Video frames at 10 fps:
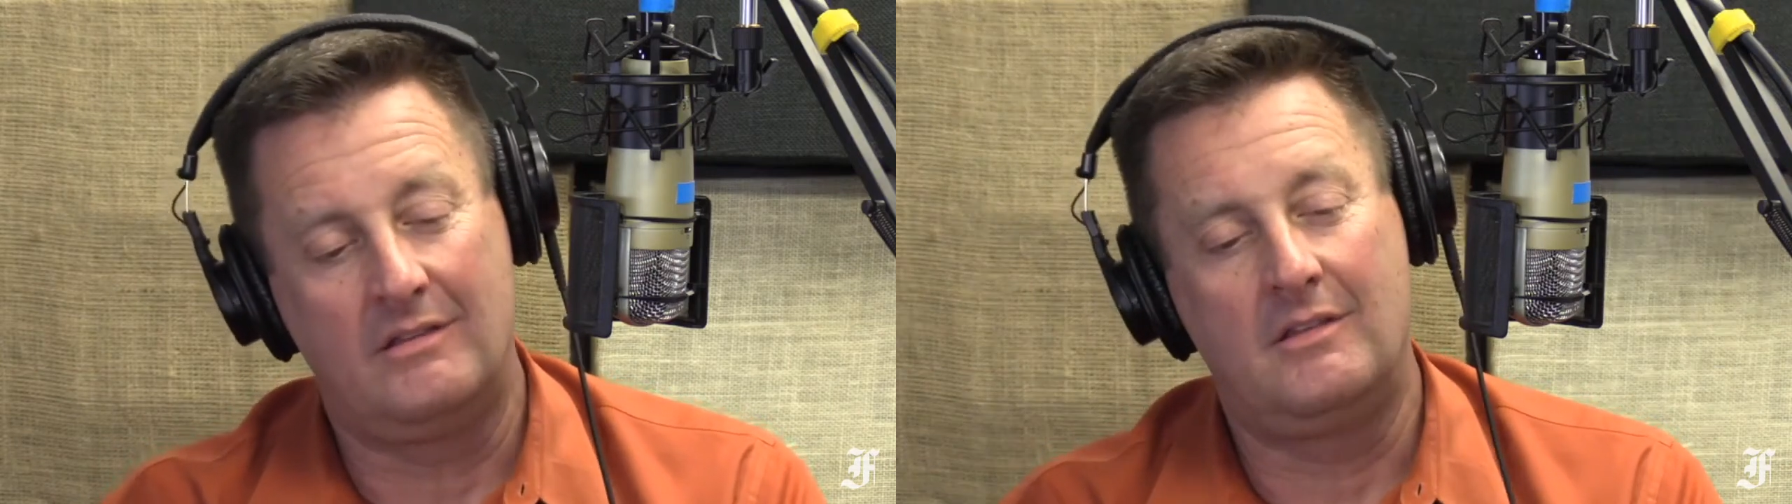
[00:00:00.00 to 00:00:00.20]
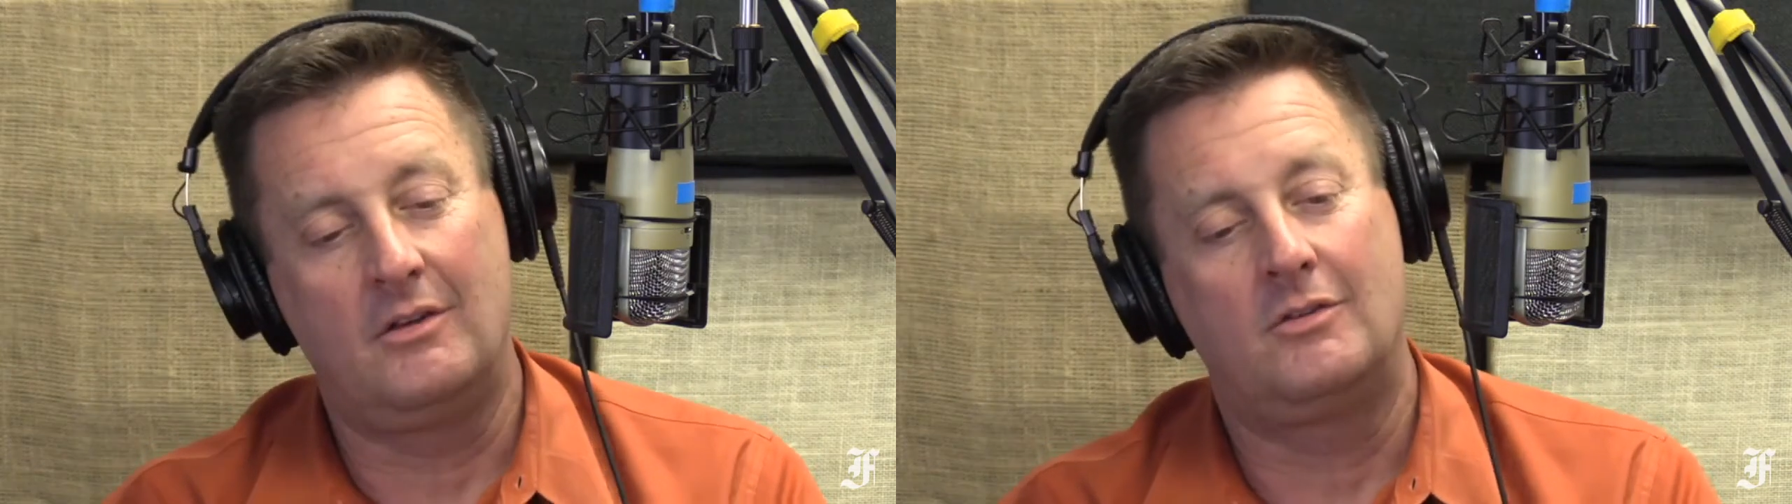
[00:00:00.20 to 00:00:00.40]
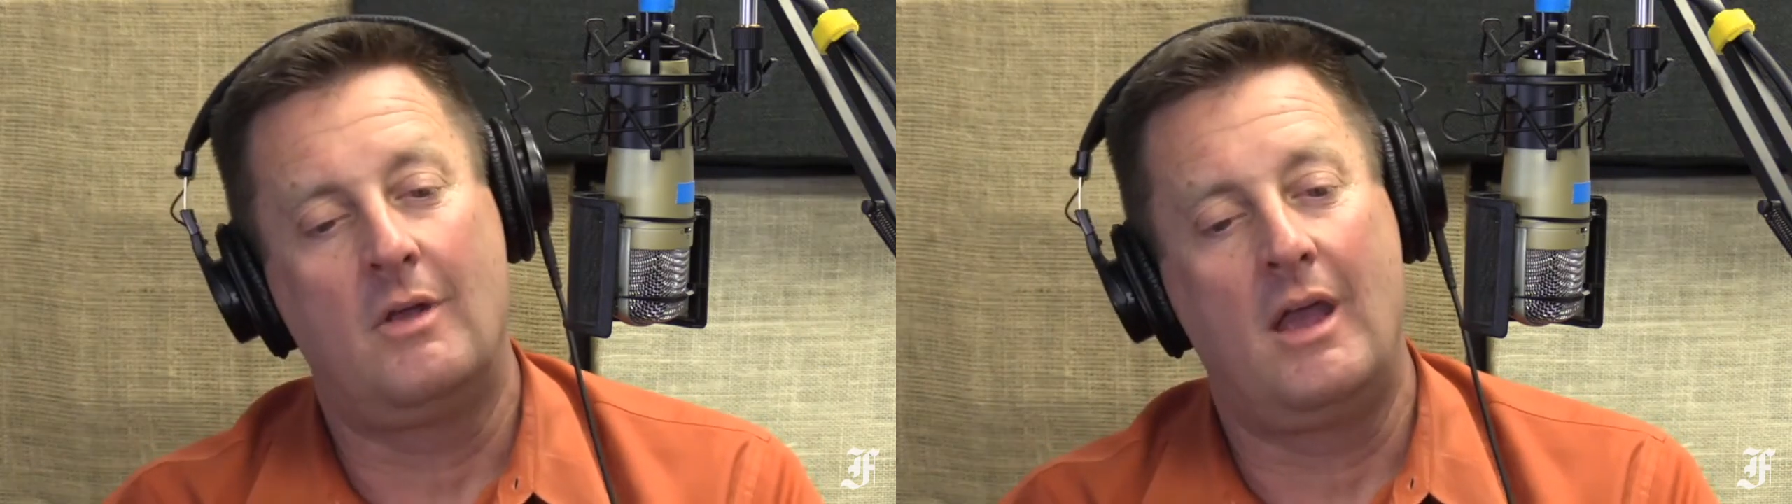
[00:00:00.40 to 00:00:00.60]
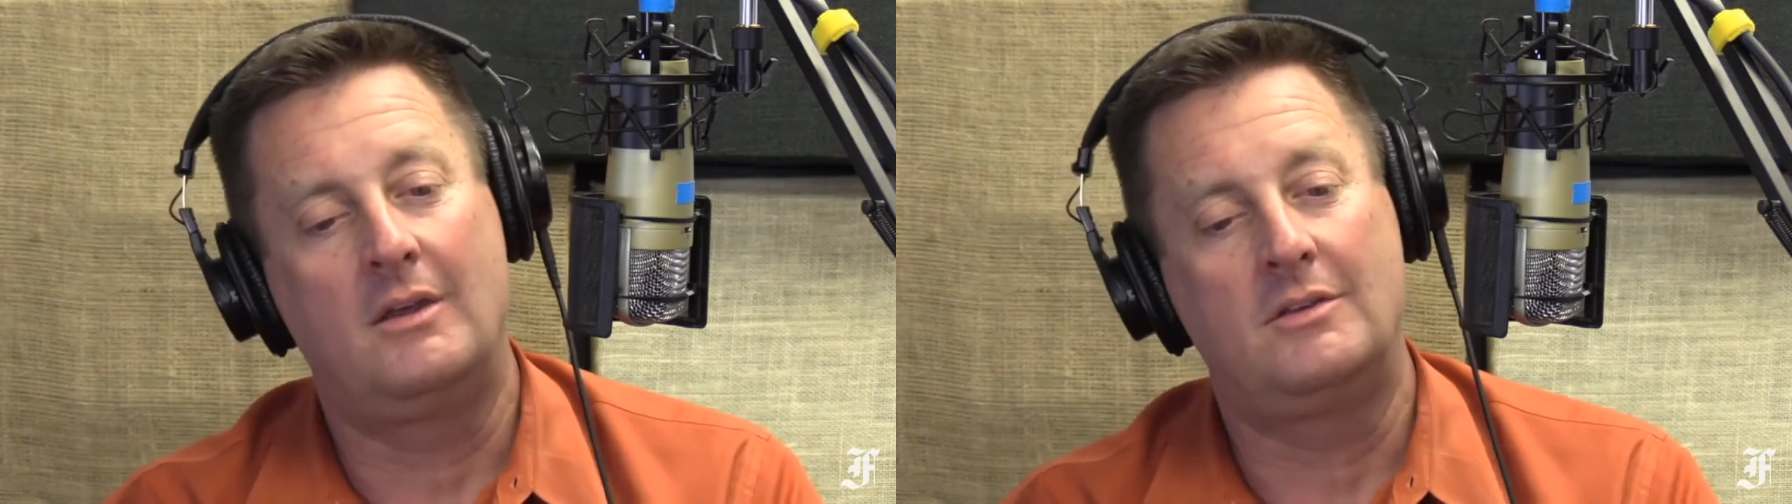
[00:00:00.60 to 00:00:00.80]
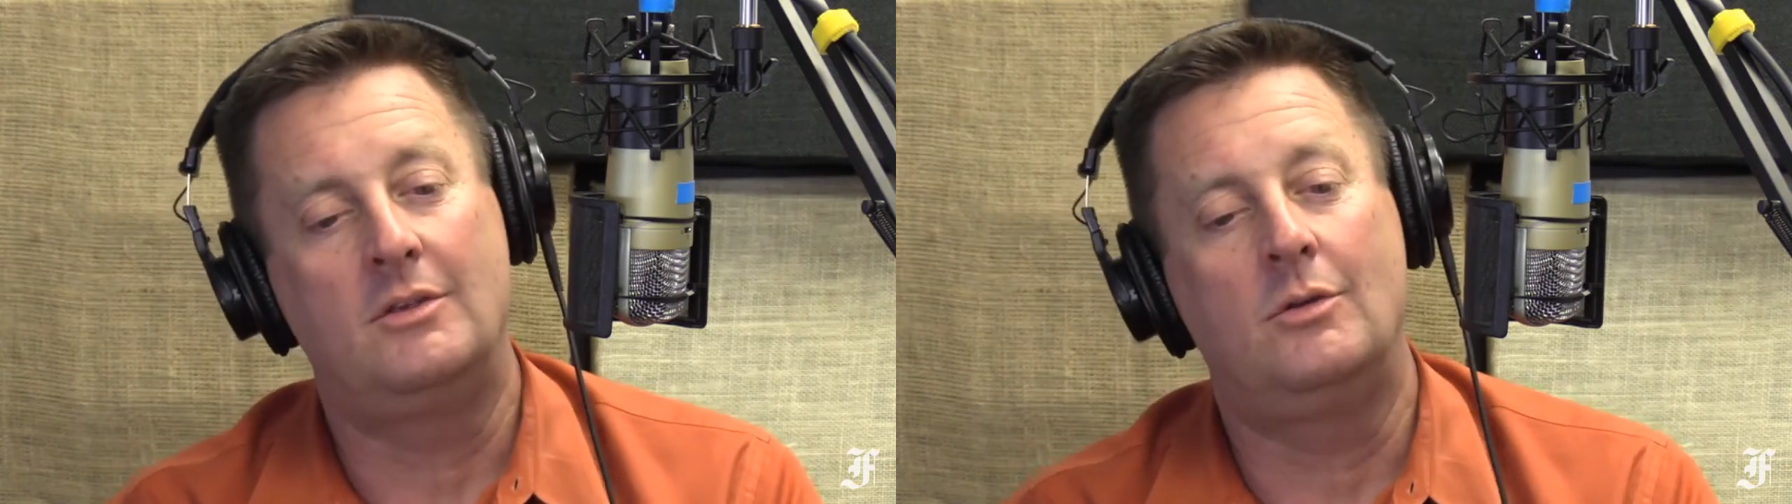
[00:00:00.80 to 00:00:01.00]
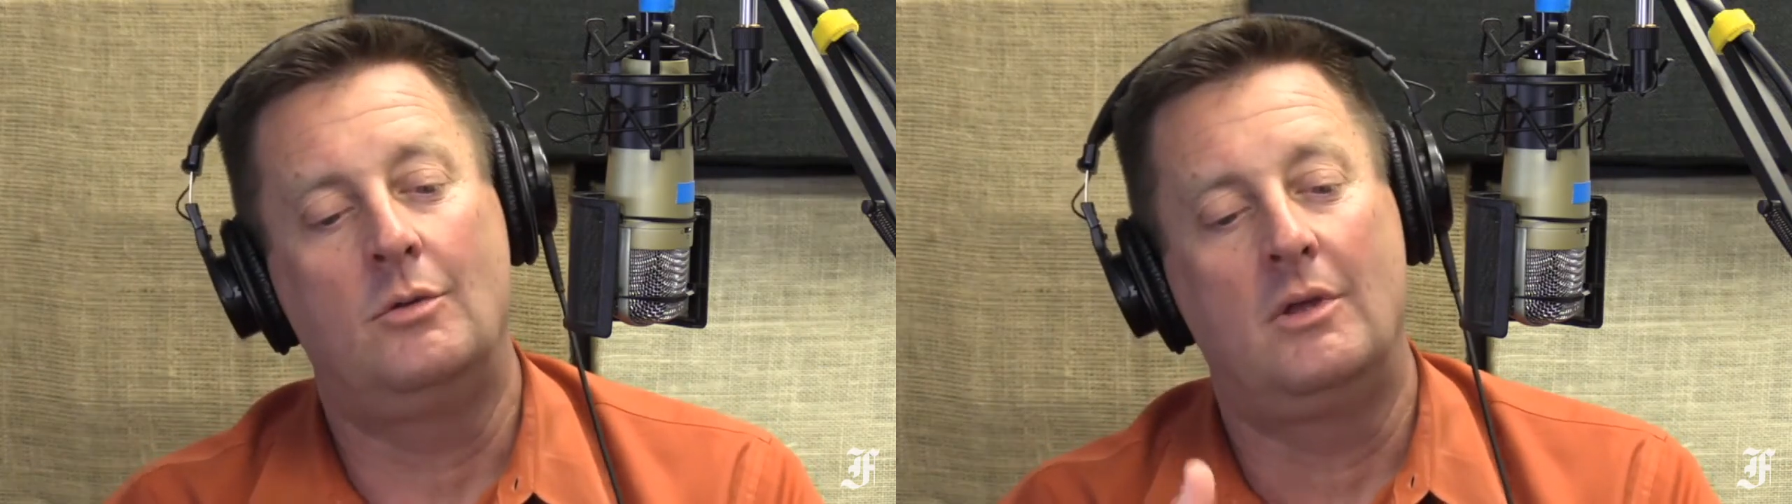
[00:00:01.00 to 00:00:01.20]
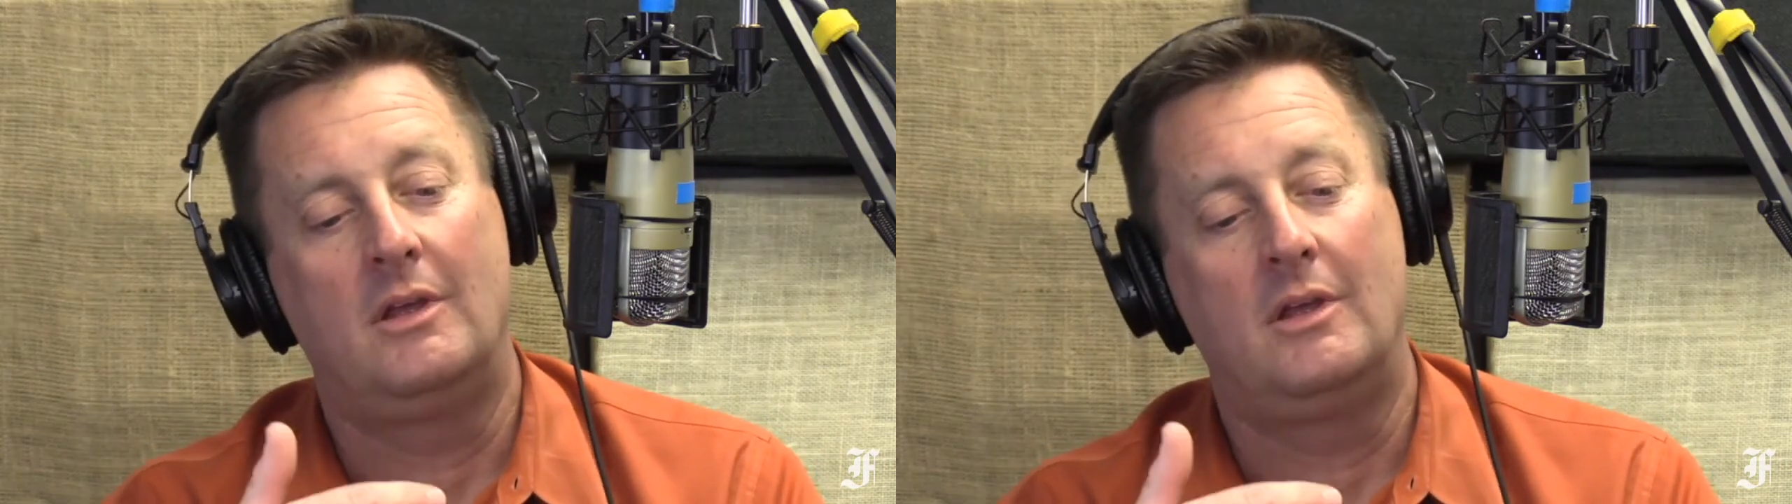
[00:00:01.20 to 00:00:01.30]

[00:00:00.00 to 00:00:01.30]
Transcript: they're trying to